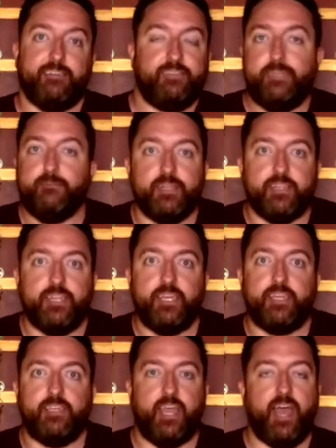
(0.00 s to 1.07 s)
team
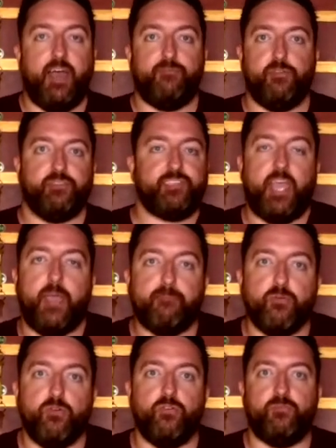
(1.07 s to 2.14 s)
building, you have your escape
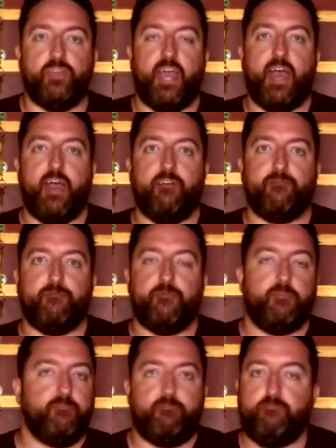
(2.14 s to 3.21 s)
room, you have
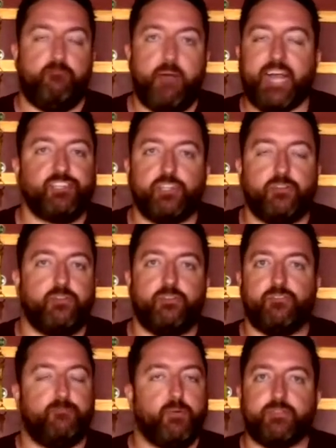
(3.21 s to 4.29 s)

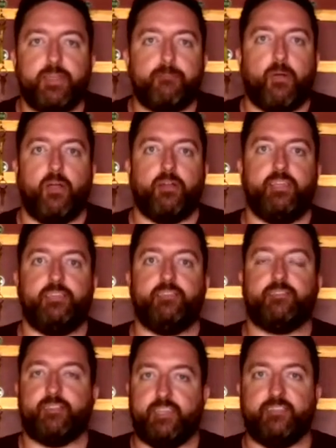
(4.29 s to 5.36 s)
bachelors, birthday parties,
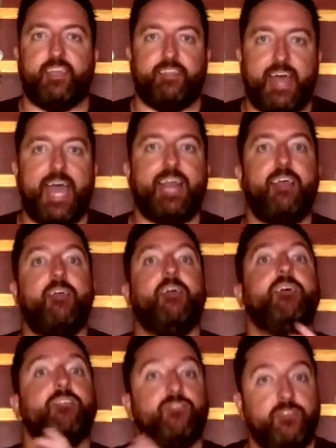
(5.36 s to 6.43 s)
things like that.
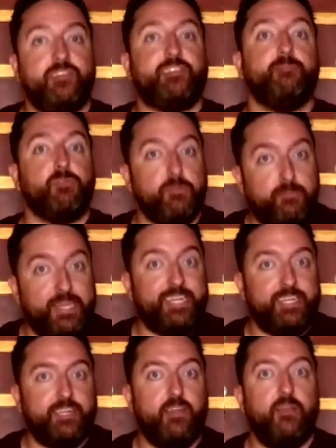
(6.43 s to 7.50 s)
So these can be
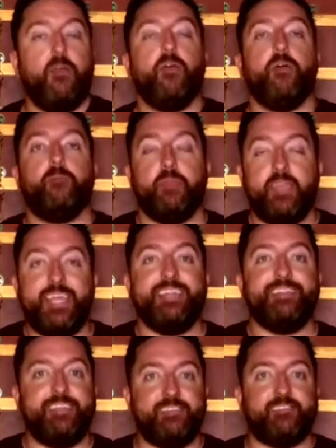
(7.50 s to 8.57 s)
repeated in
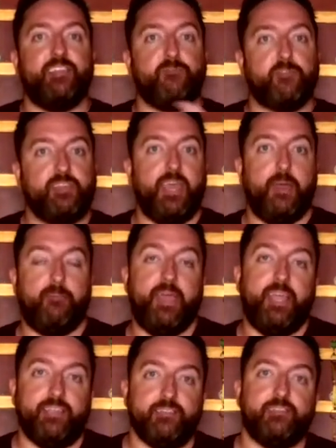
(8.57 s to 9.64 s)
these different
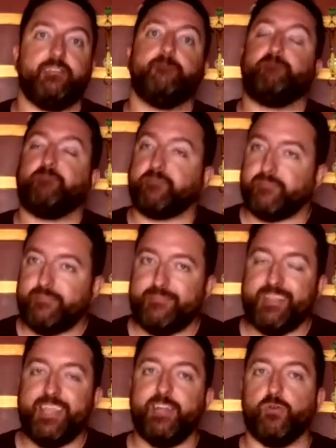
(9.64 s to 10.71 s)
campaigns
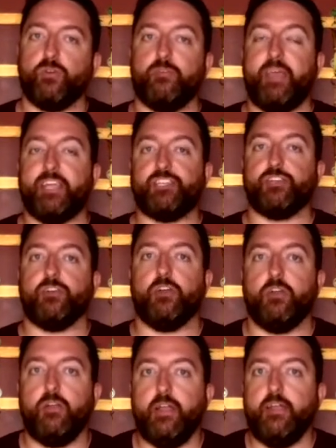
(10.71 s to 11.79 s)
in order to make
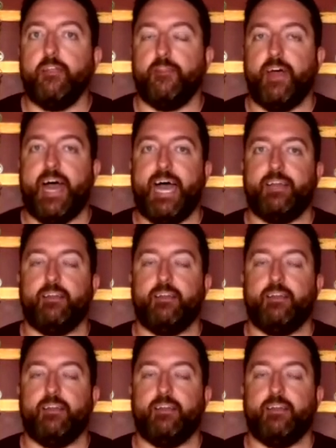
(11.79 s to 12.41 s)
sure that,